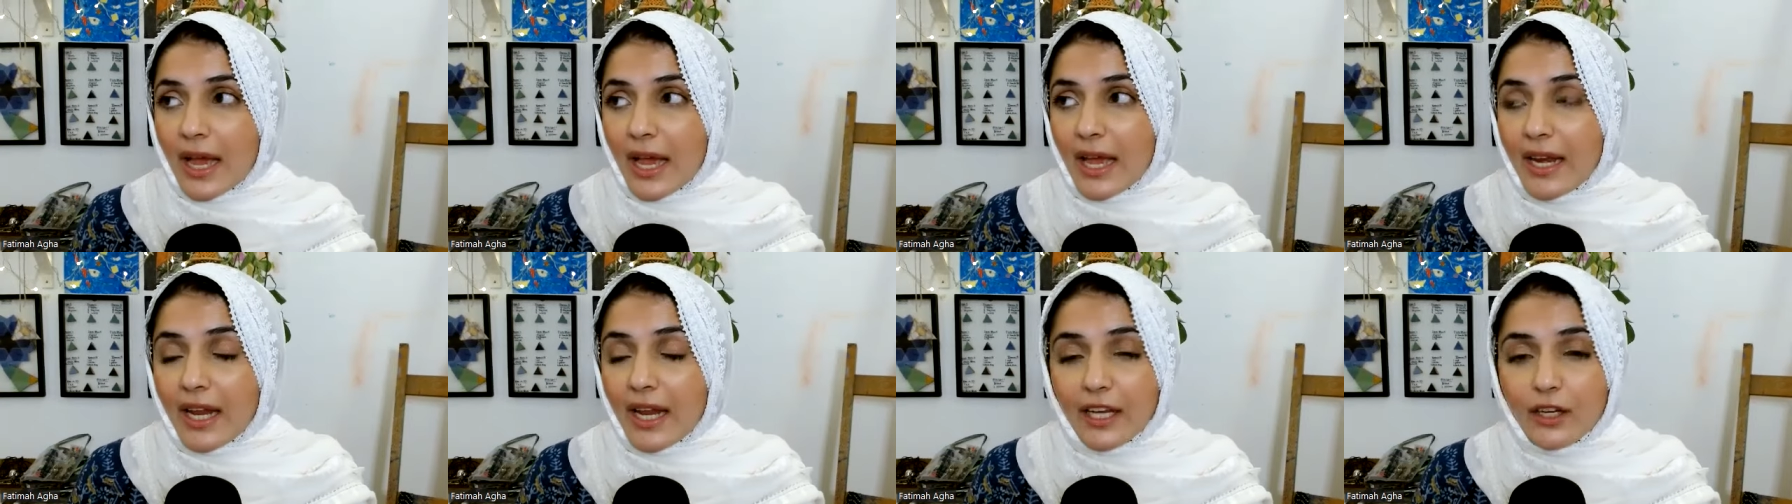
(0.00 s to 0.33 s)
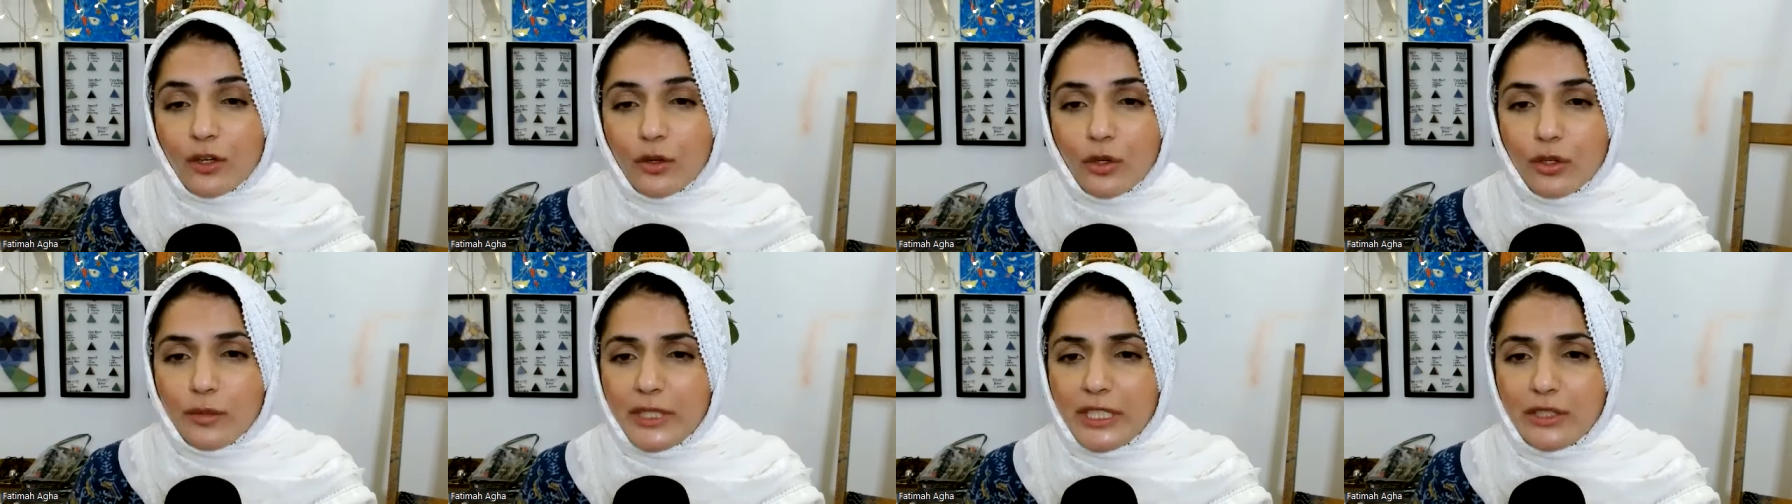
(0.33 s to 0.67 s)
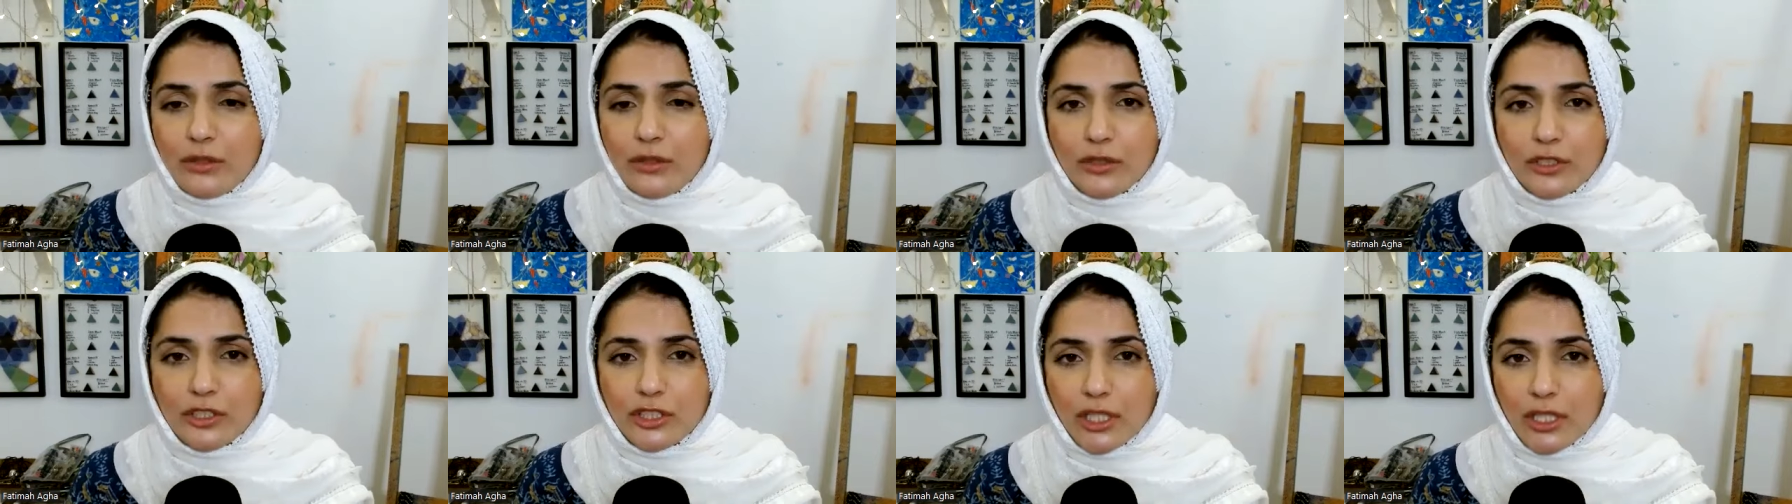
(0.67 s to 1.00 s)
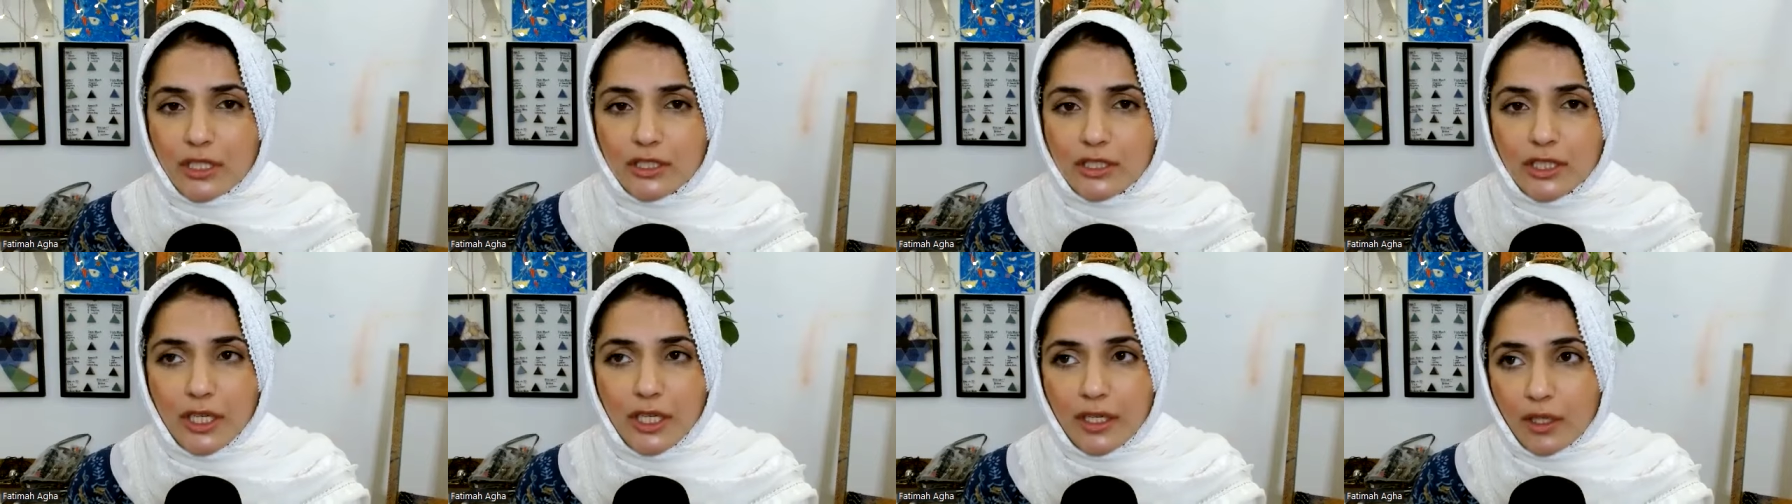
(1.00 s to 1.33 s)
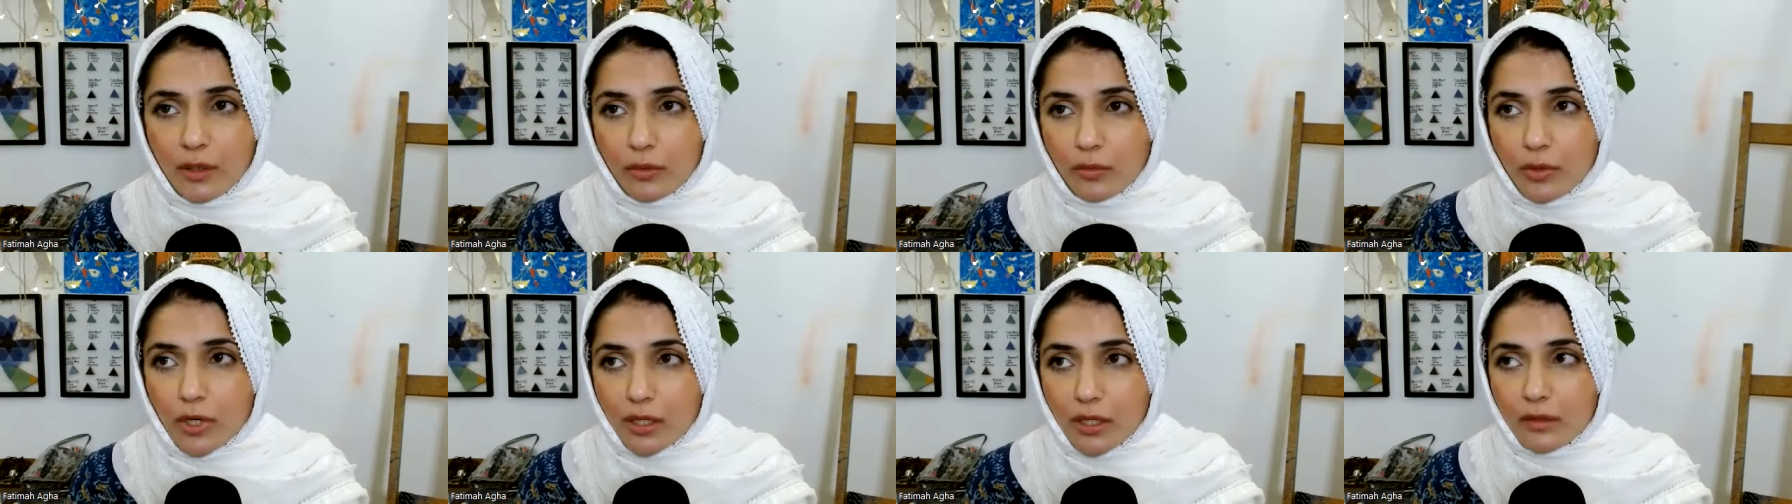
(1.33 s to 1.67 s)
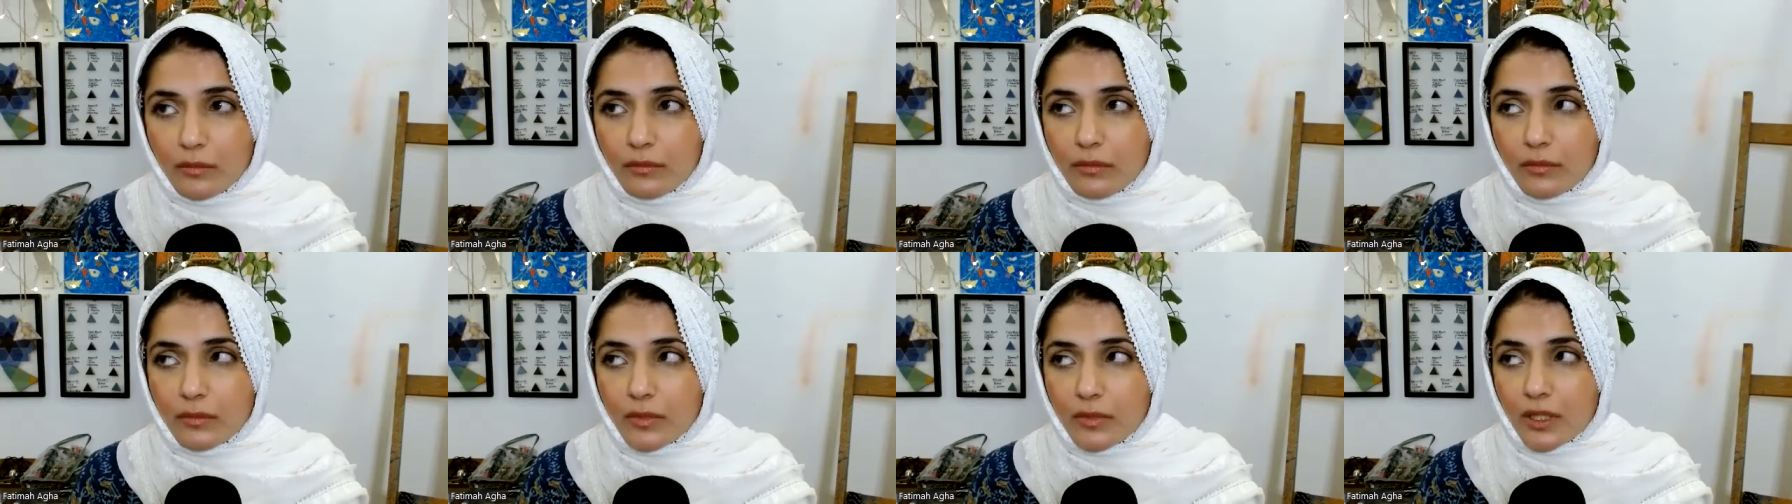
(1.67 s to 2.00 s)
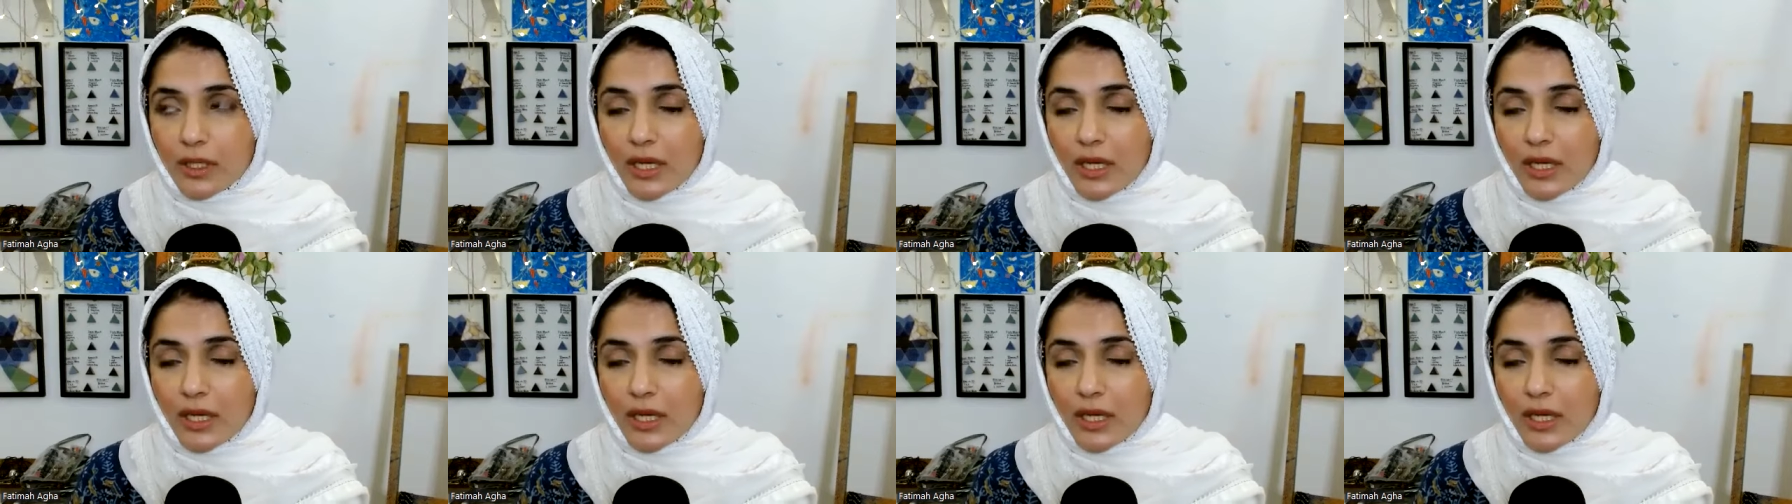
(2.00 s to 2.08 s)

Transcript: And I don't mean to judge anyone.